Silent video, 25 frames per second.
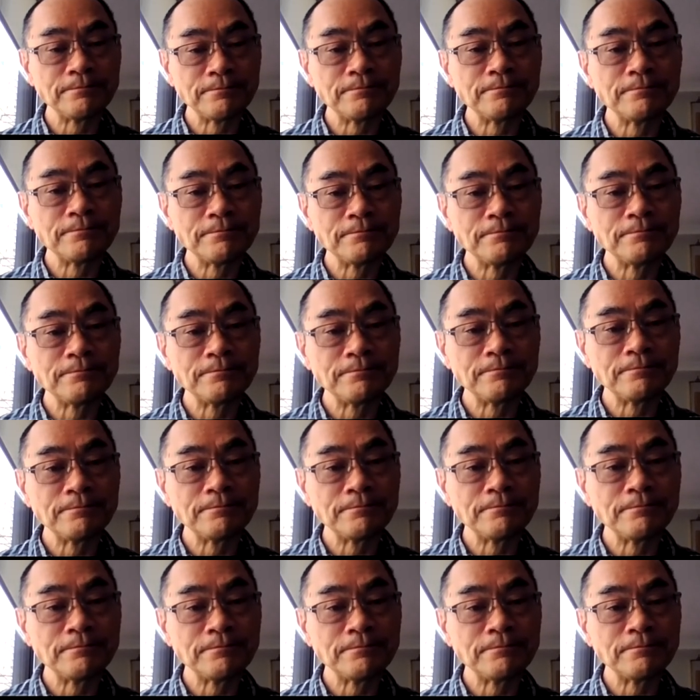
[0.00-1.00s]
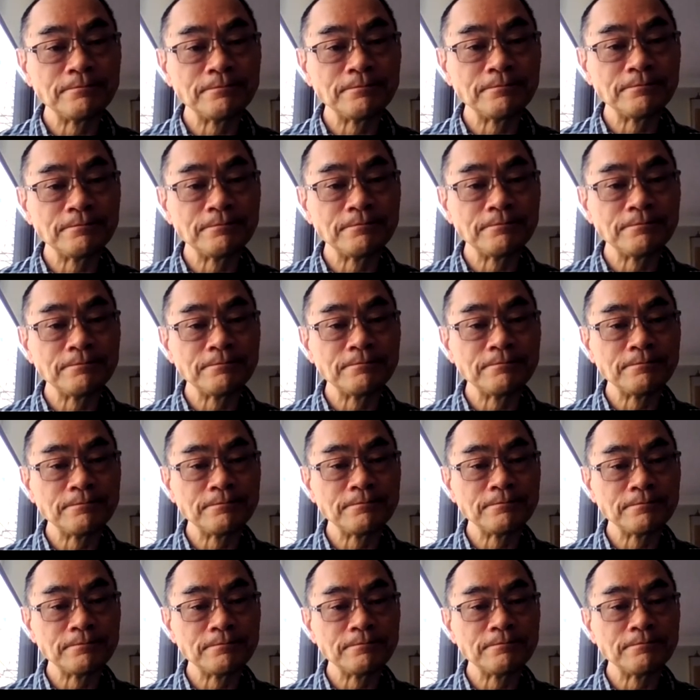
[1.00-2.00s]

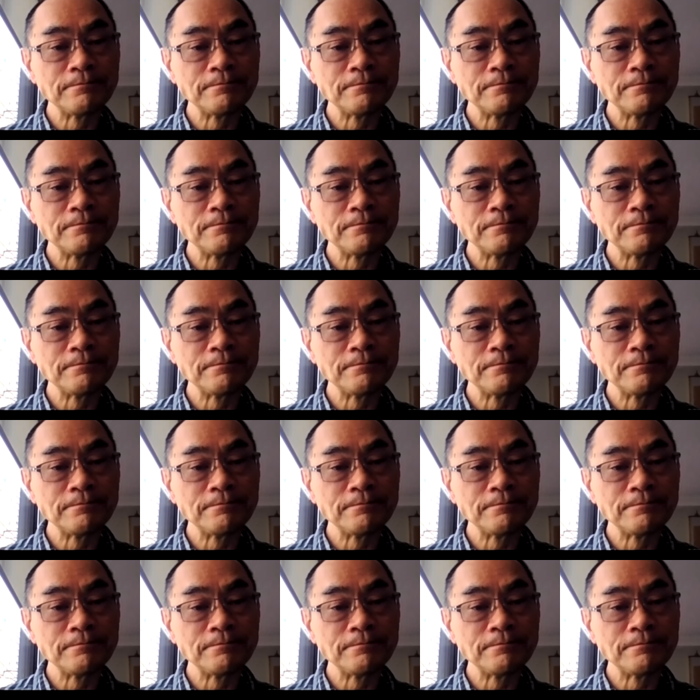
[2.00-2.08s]
[no speech]